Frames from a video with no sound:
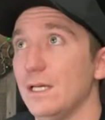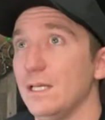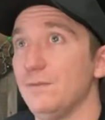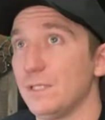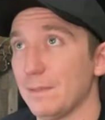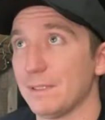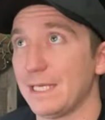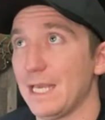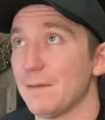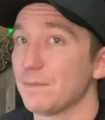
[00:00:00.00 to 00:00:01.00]
if you come to
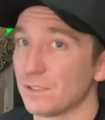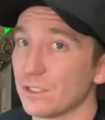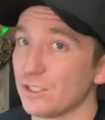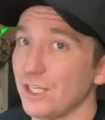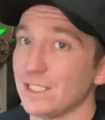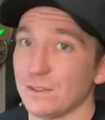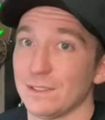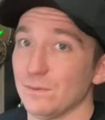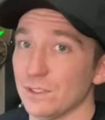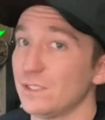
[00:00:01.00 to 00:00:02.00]
camp, there's a good chance like
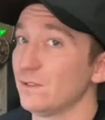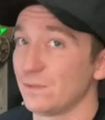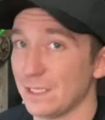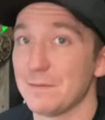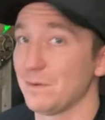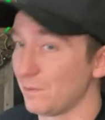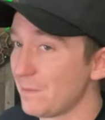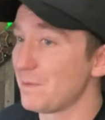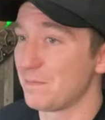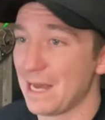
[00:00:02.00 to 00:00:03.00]
we're still going to be
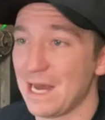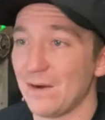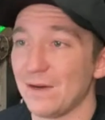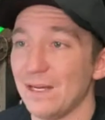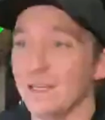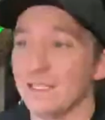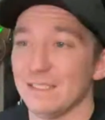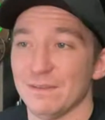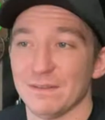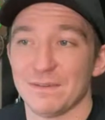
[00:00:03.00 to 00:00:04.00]
ripping pow,
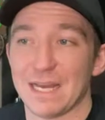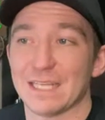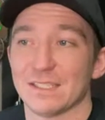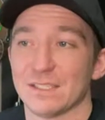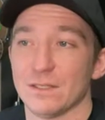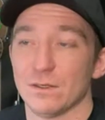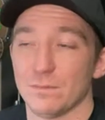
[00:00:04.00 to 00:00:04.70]
even if it hasn't snowed.